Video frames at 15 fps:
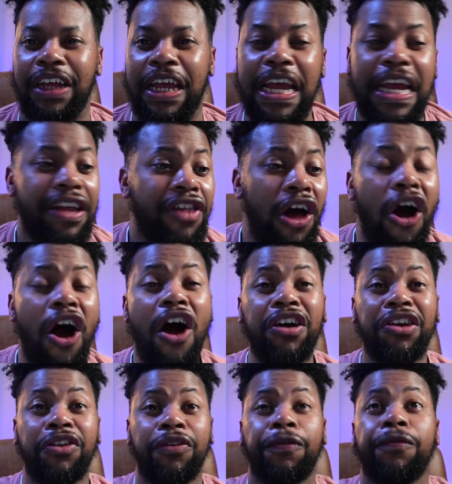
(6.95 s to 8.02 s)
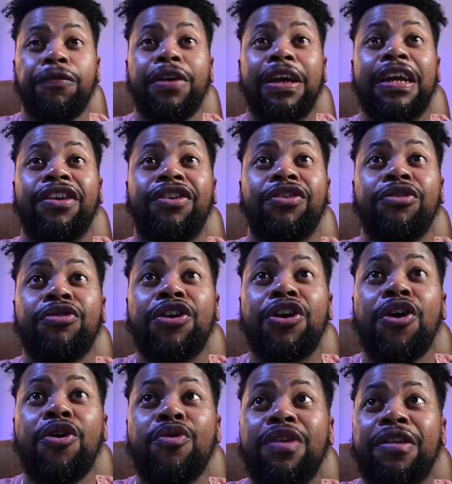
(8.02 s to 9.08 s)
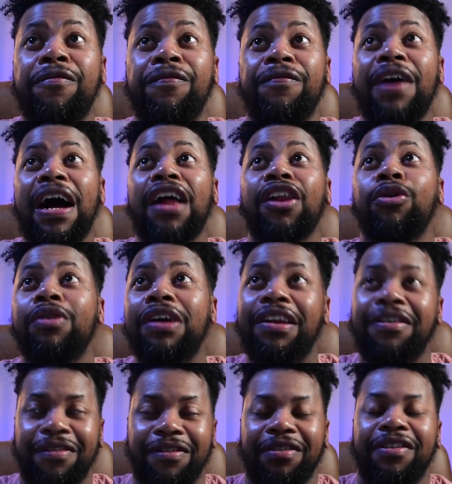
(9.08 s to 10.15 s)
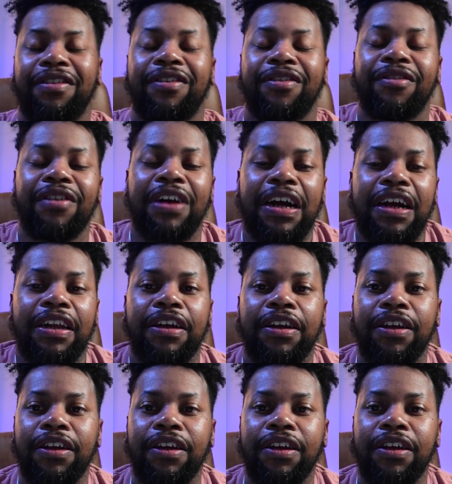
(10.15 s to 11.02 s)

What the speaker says: Hey, the heart is free, so go and follow it, right?